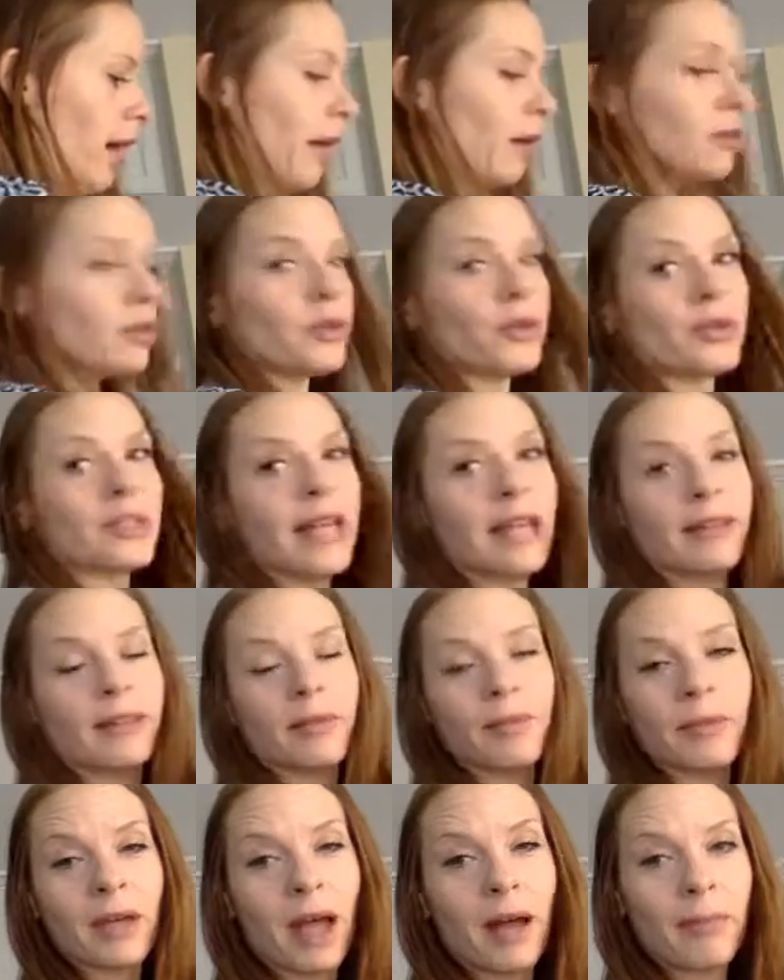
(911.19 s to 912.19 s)
I don't use
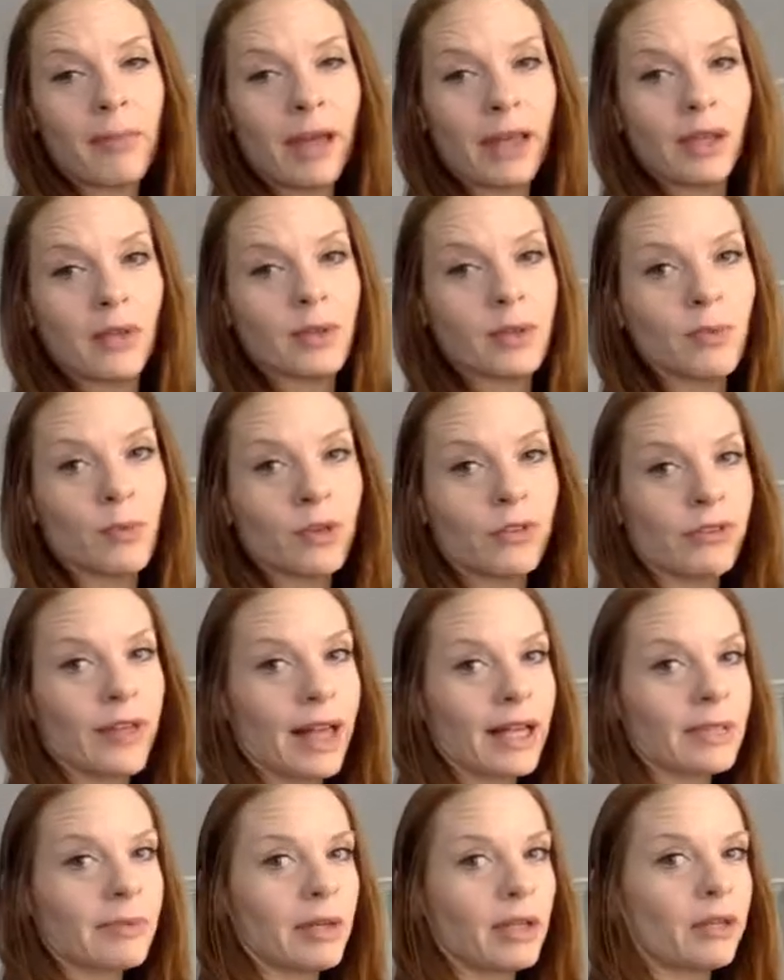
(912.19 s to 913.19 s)
xanthan gum. I use more
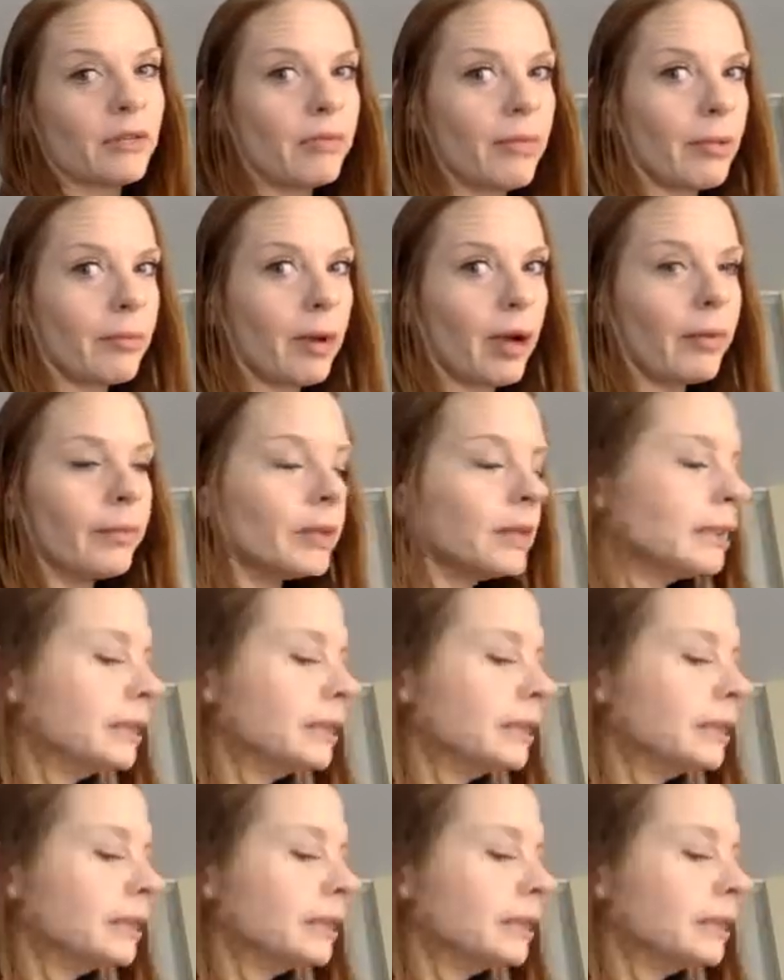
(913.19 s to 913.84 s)
flax meal. Remember.